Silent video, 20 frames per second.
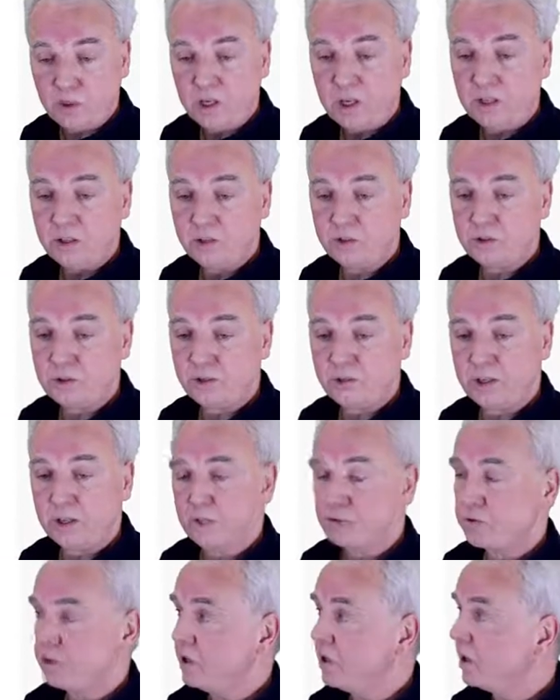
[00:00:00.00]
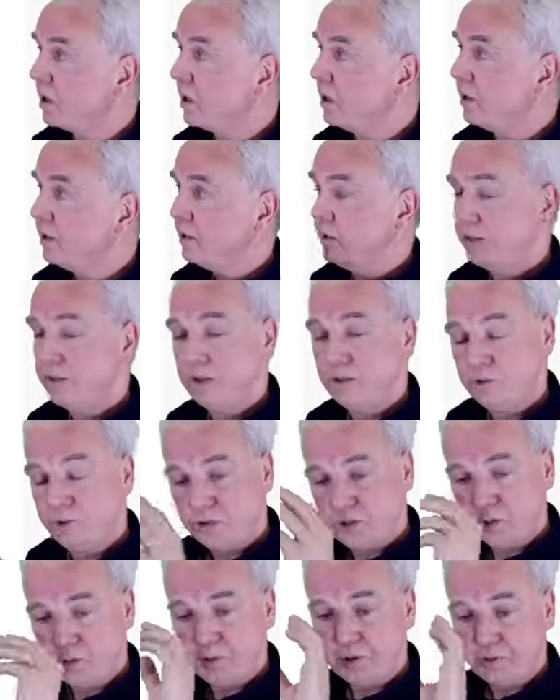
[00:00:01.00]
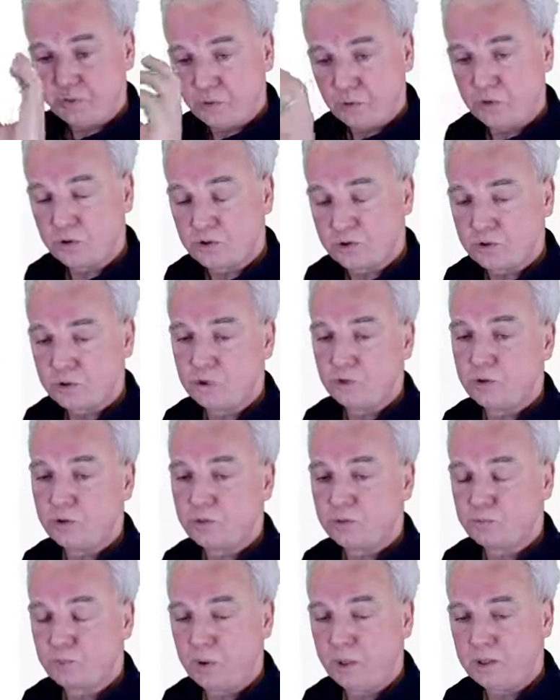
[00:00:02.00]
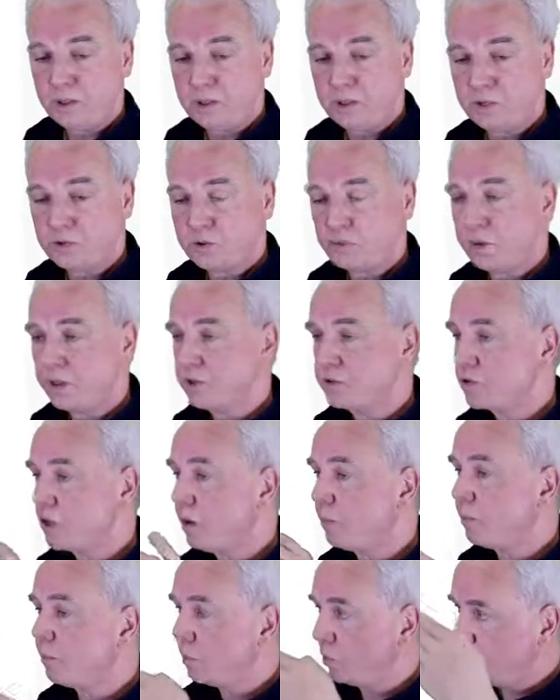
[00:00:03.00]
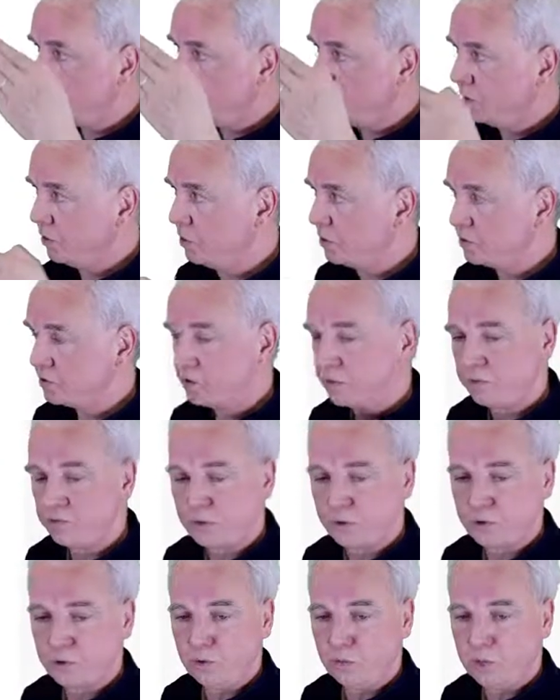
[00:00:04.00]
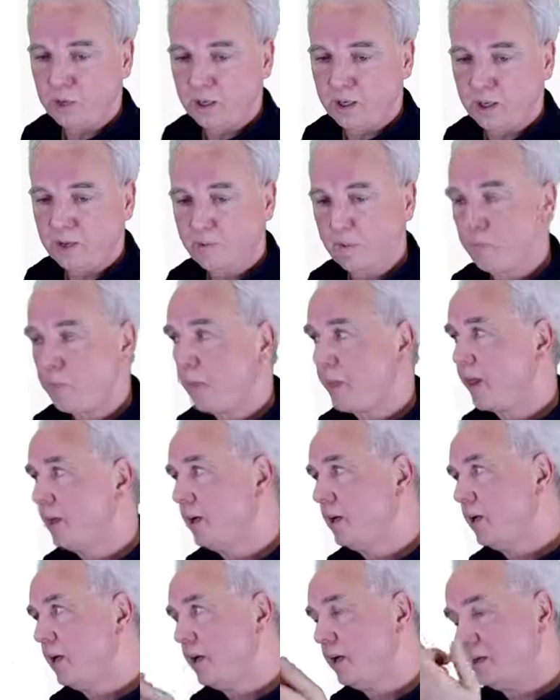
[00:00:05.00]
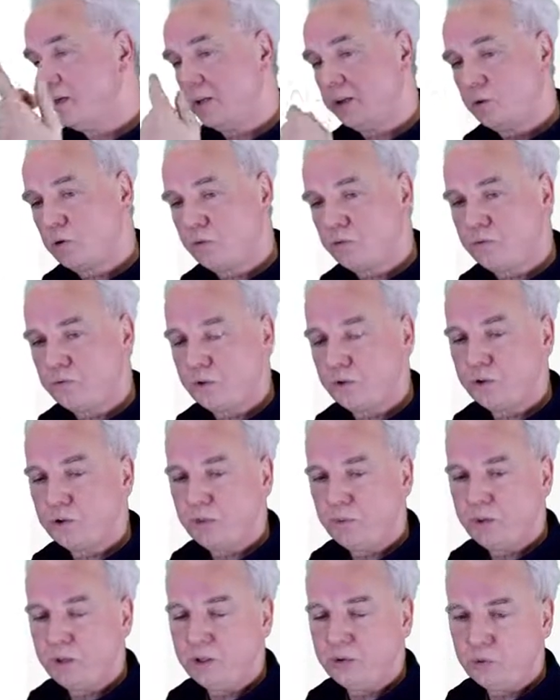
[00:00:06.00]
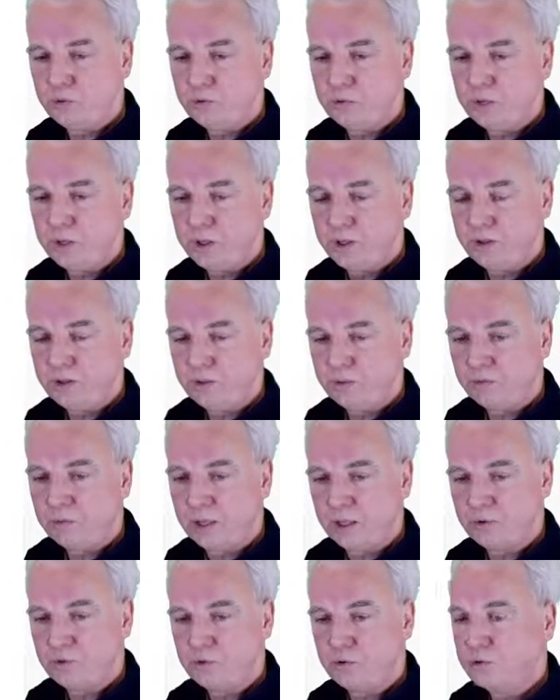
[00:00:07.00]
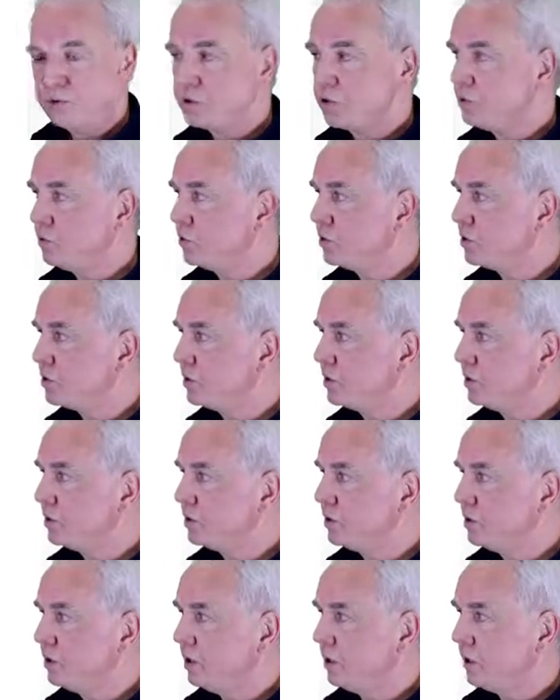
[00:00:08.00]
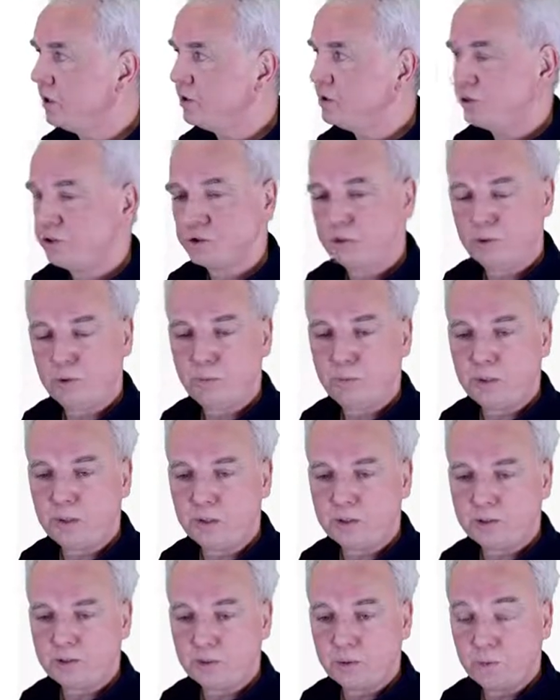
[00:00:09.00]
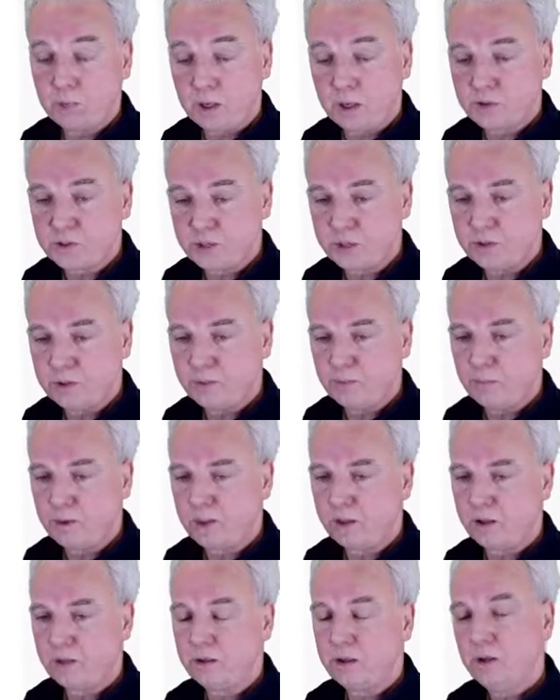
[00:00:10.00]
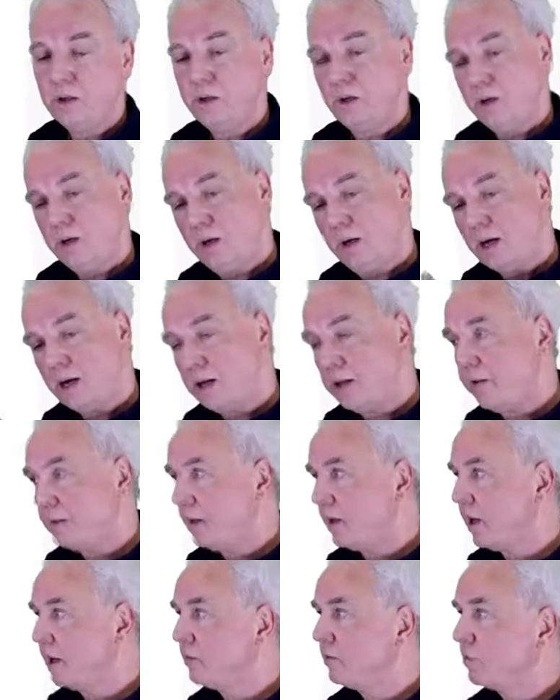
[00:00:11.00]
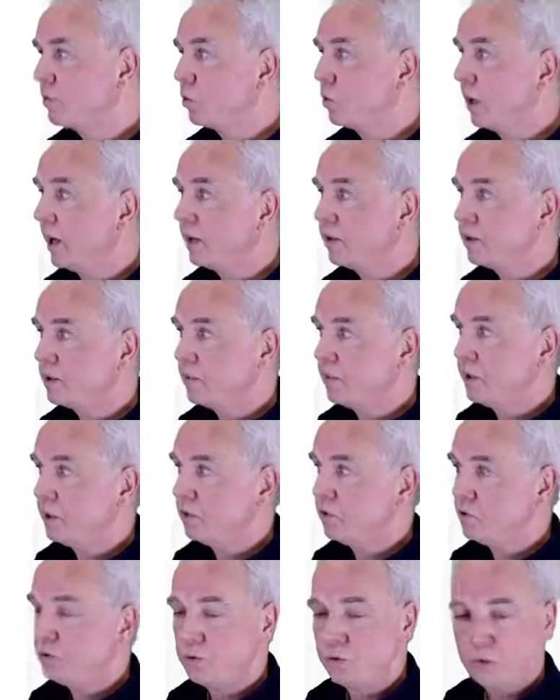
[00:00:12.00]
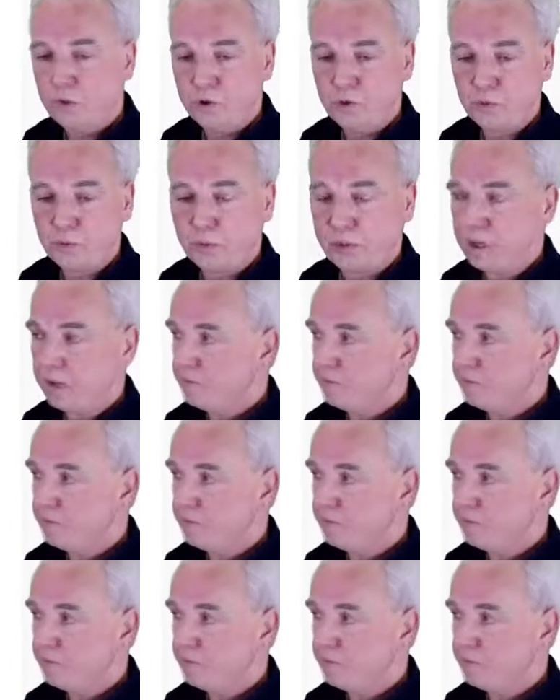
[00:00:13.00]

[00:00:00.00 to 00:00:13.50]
integer values in there, you simply first split these strings up using the vertical bar, and then convert them into int values using the integer parts int method, and then collect them into an array.